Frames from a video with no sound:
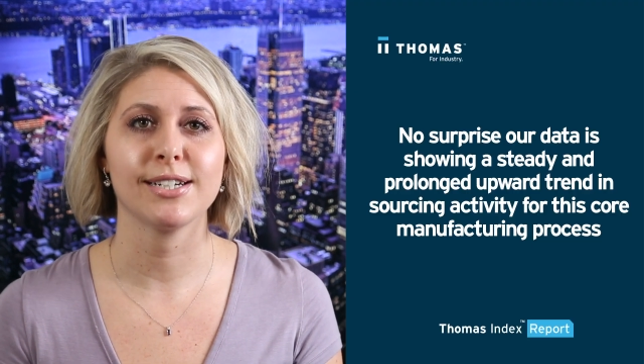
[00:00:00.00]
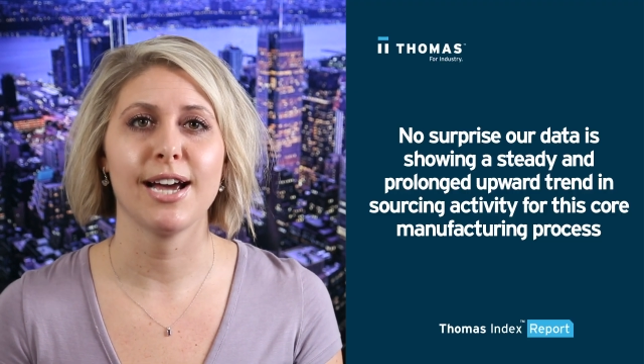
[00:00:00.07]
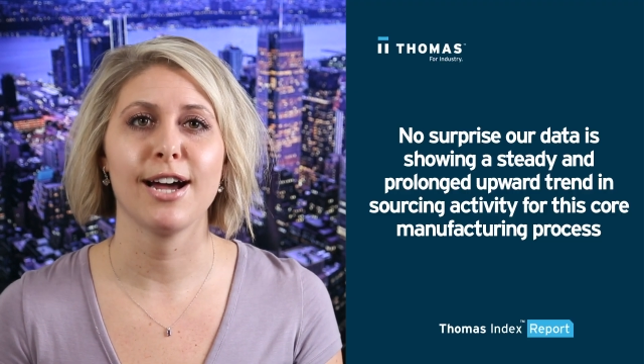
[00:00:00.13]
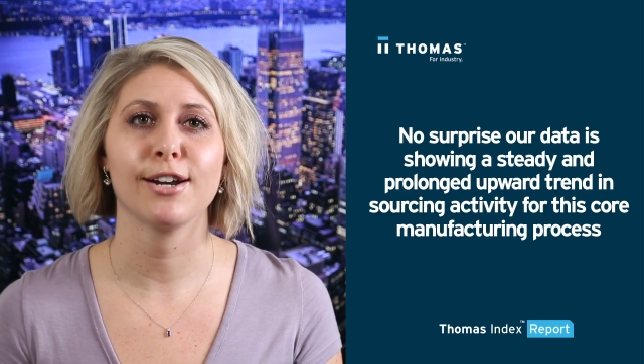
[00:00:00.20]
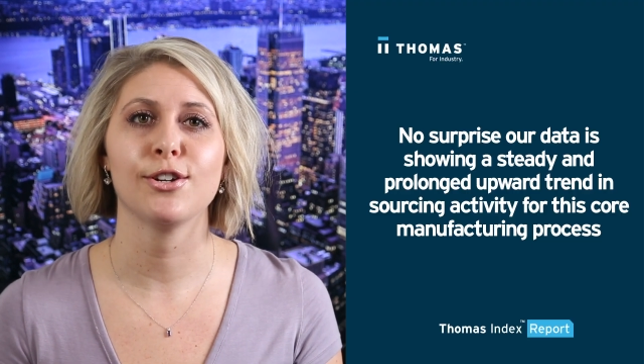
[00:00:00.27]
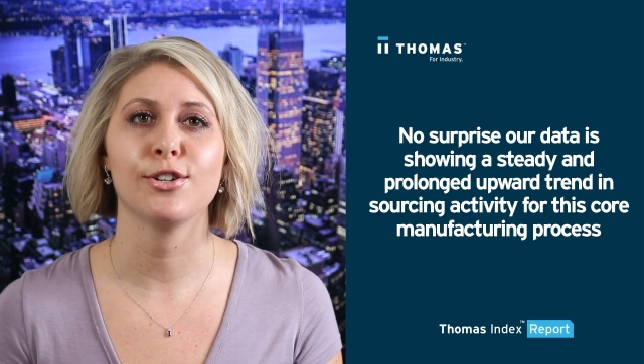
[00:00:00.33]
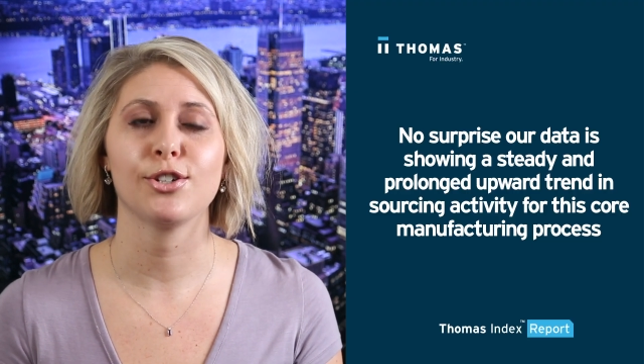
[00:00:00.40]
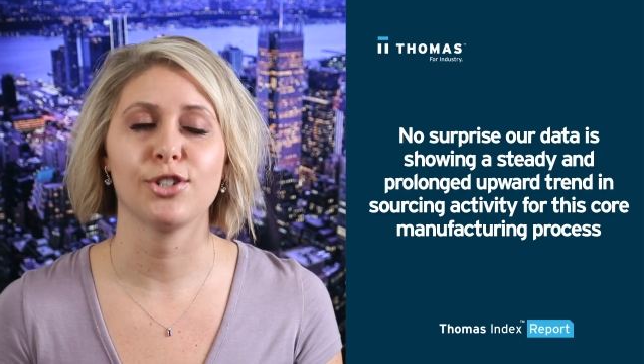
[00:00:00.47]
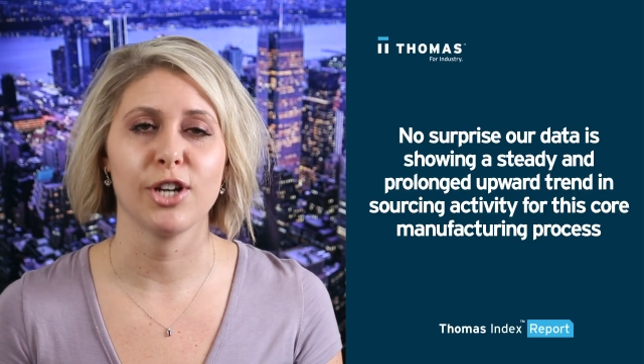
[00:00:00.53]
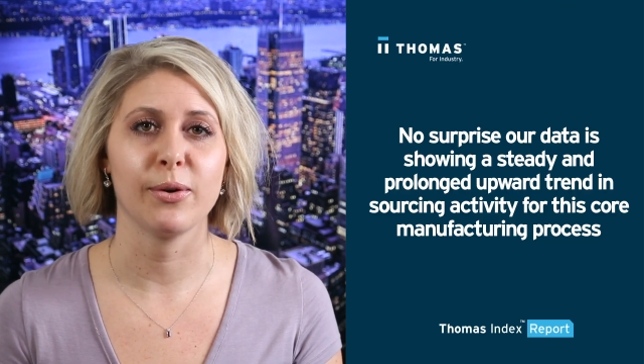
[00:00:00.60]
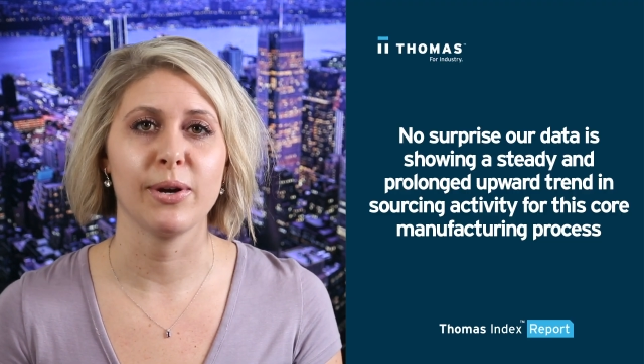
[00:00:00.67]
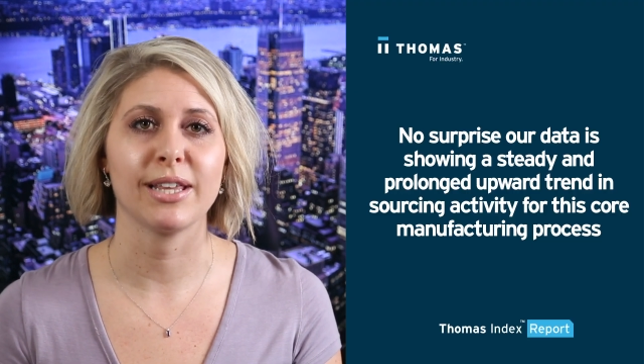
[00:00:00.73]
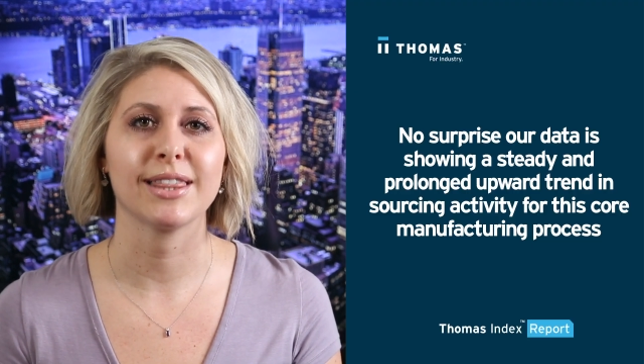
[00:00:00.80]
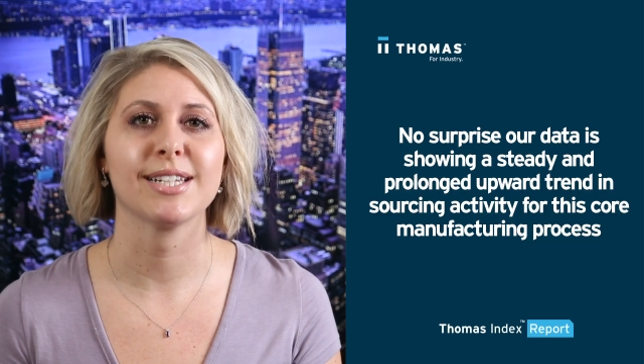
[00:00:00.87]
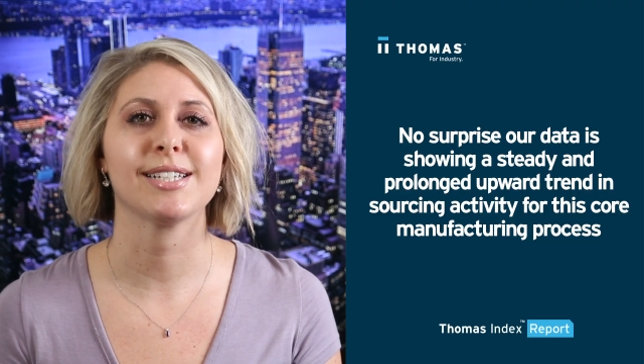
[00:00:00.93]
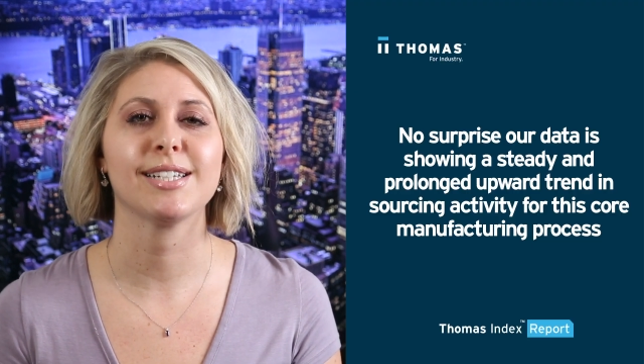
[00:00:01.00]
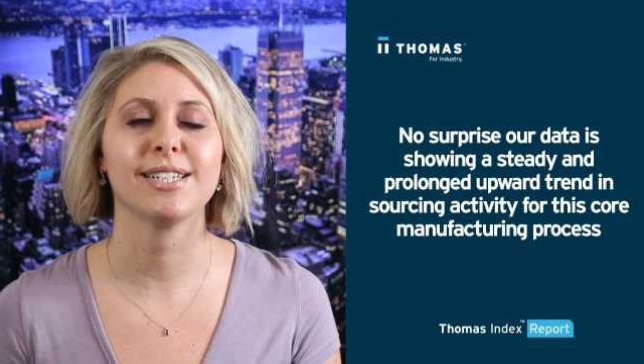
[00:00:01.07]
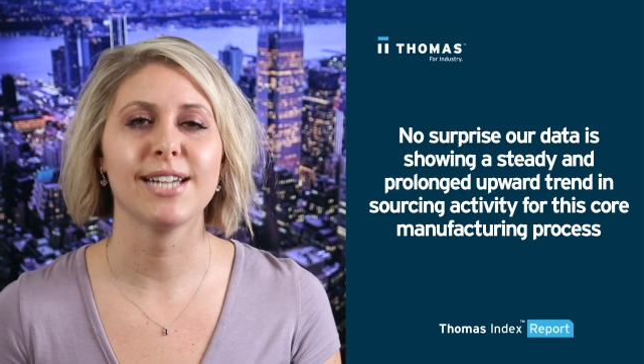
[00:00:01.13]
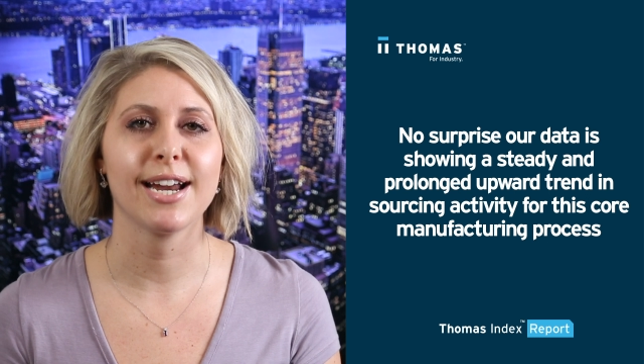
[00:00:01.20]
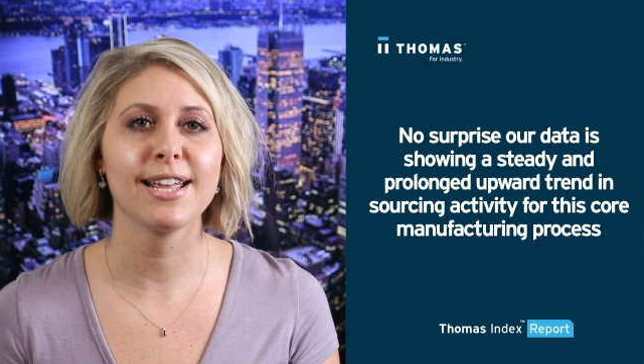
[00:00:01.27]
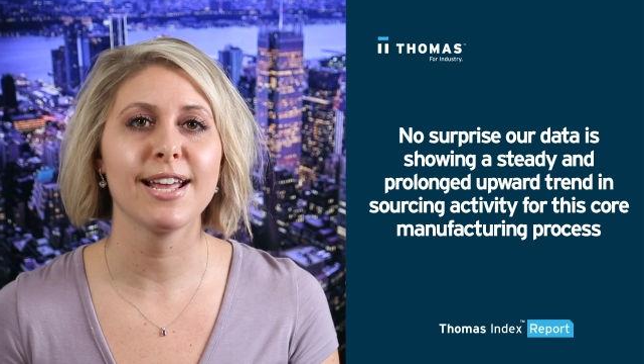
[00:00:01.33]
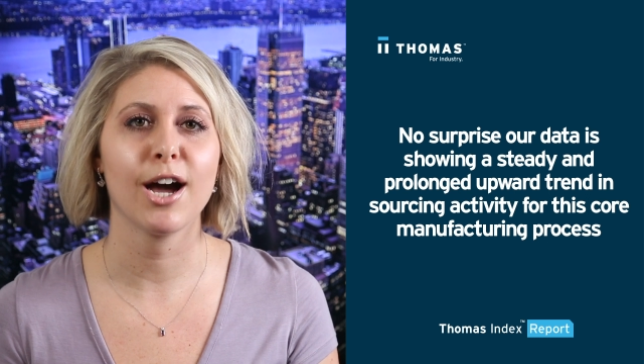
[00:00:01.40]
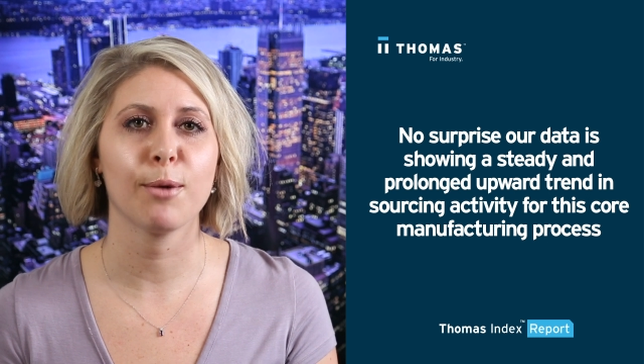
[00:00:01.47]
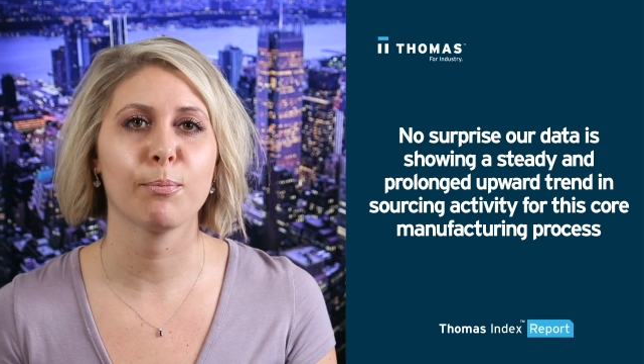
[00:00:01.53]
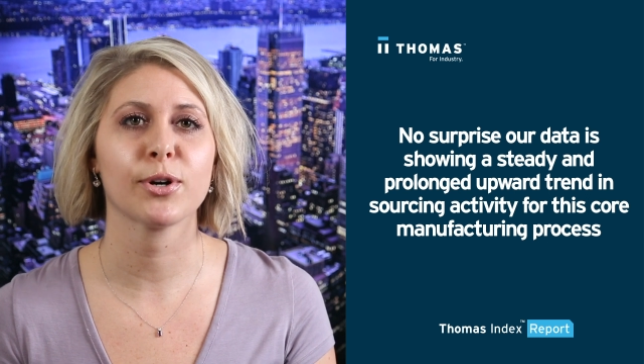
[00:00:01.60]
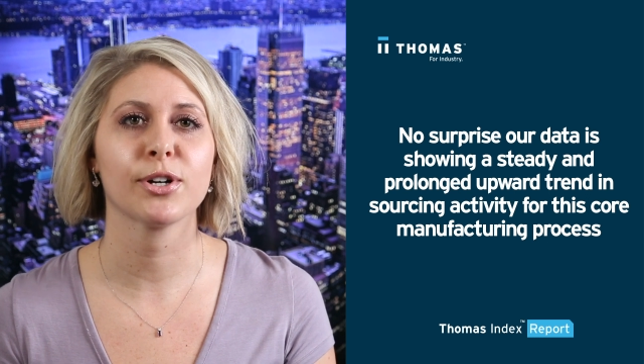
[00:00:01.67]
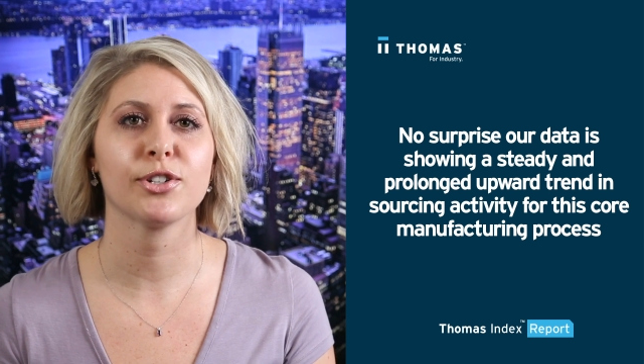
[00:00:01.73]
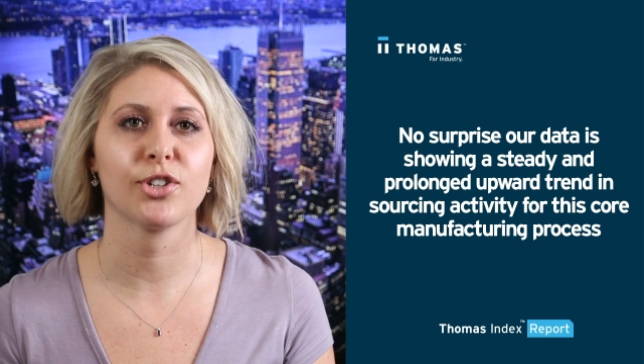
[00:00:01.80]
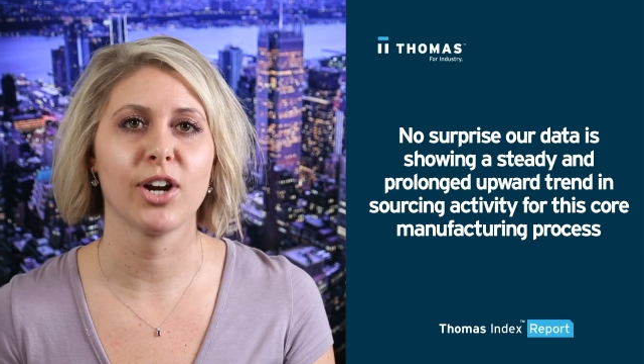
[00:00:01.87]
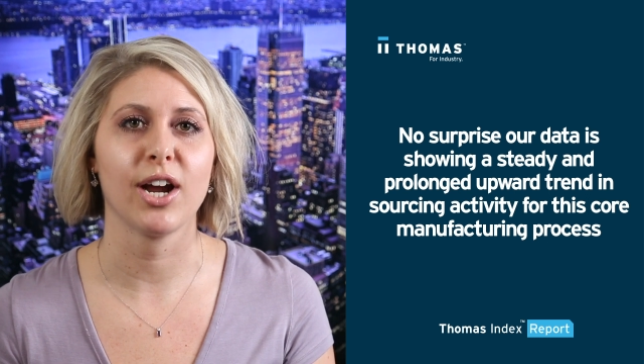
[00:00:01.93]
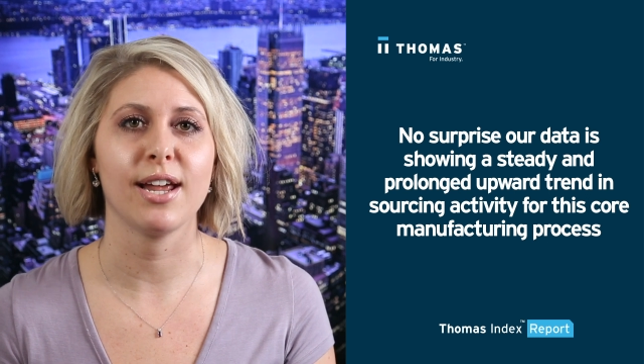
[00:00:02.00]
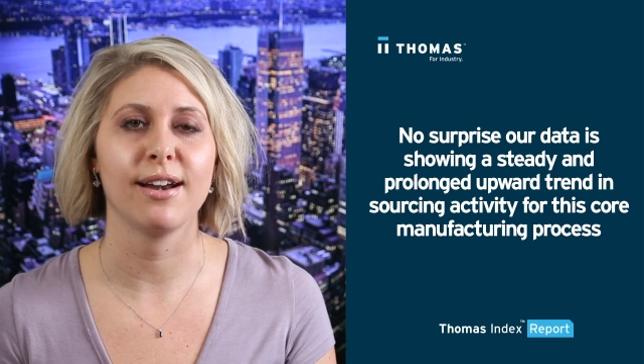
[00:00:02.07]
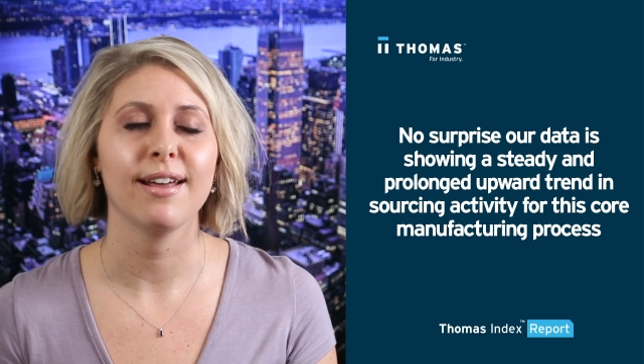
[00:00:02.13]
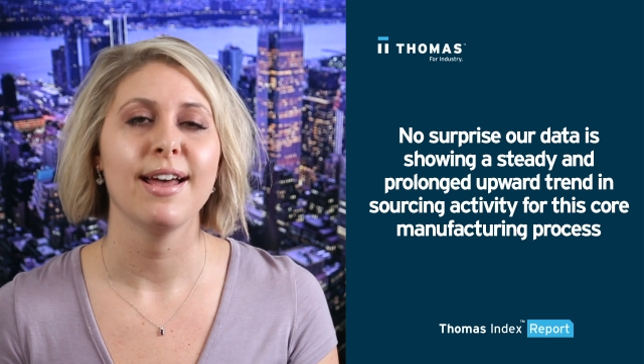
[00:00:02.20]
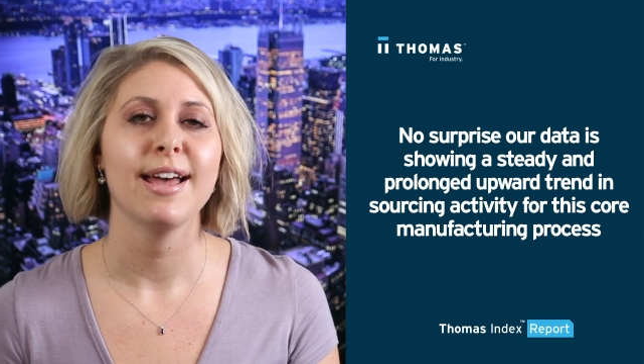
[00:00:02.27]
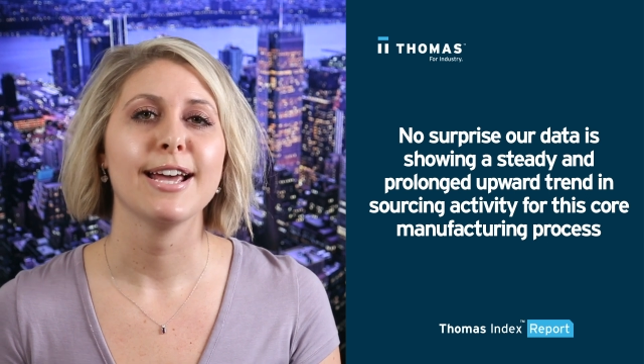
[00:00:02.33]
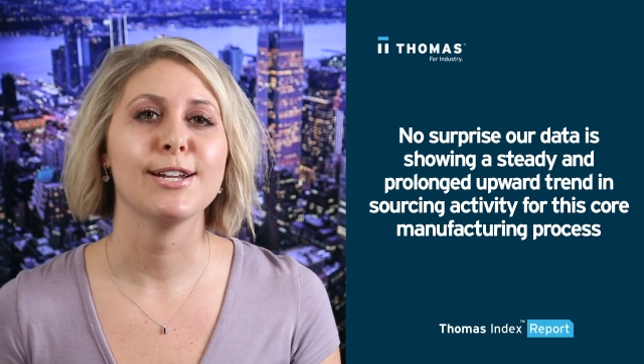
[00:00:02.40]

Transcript: data is showing the steady upward trend